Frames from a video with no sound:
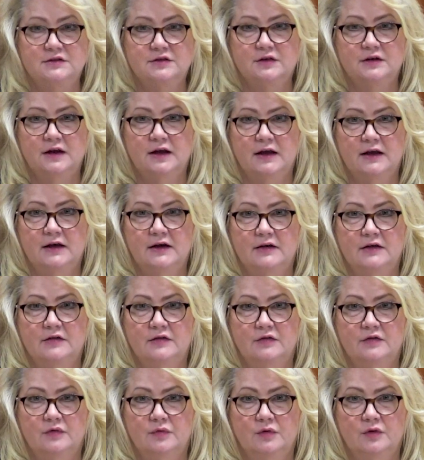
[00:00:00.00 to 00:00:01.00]
the
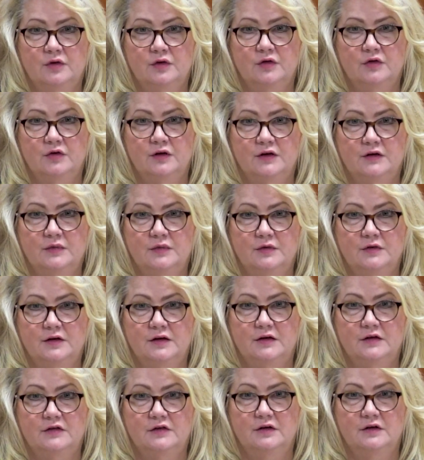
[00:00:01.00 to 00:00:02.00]
negative with our
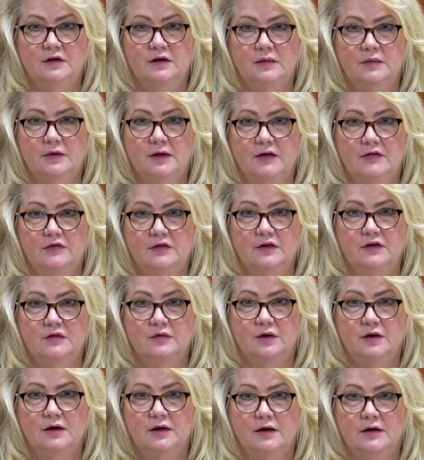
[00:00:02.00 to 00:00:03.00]
transportation impact fees
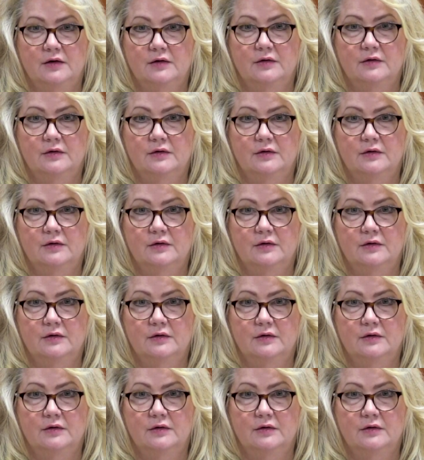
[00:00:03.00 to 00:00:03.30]
right now?